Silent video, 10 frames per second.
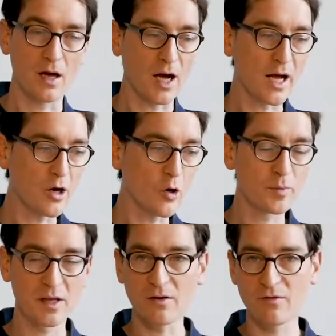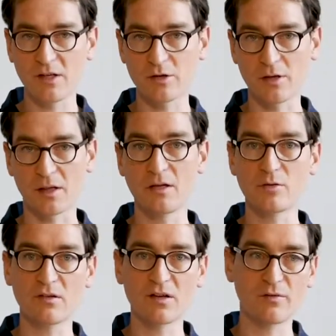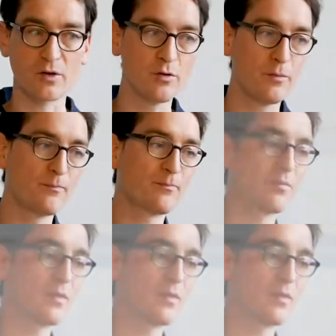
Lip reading: I hope that video is interesting for you.